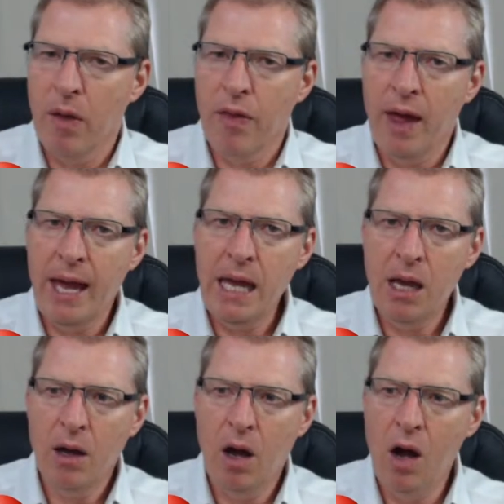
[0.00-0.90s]

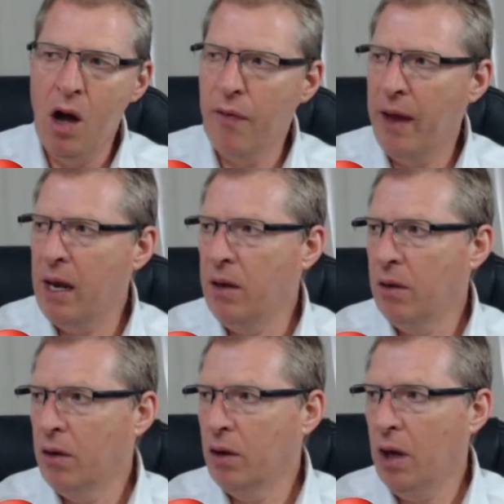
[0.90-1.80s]
They are
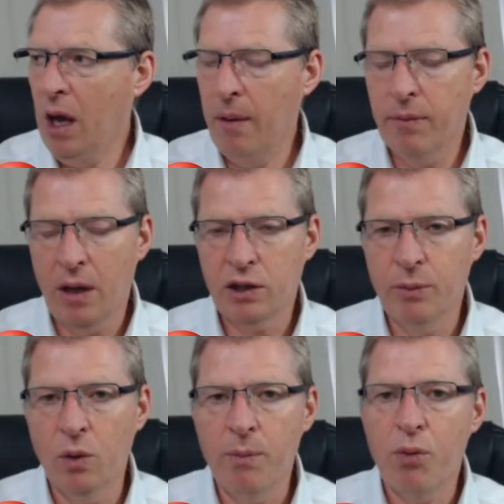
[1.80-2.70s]
then, the
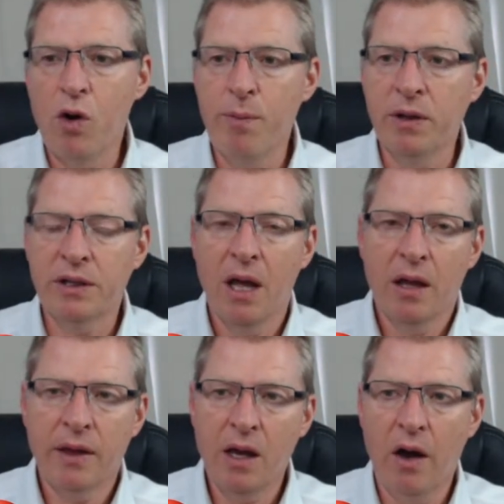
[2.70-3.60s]
small improvements,
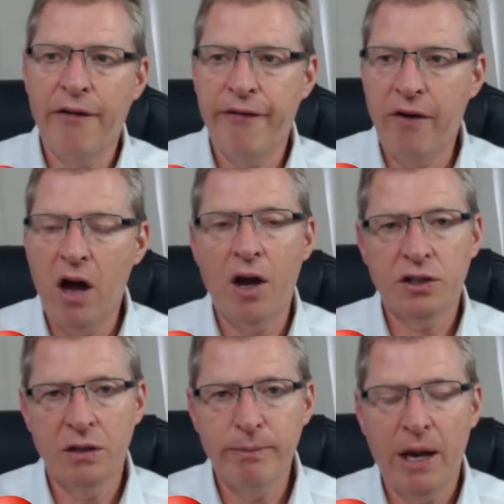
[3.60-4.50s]
they are
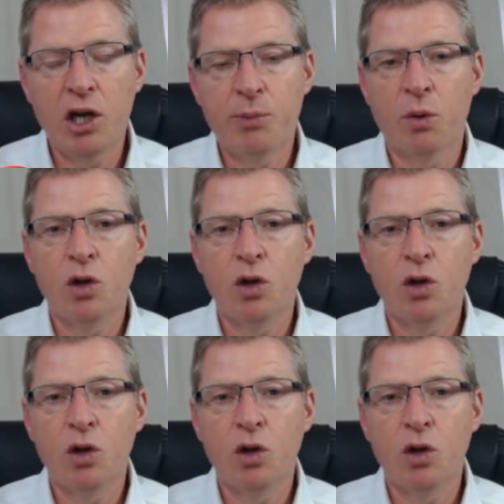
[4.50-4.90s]
fast and manageable.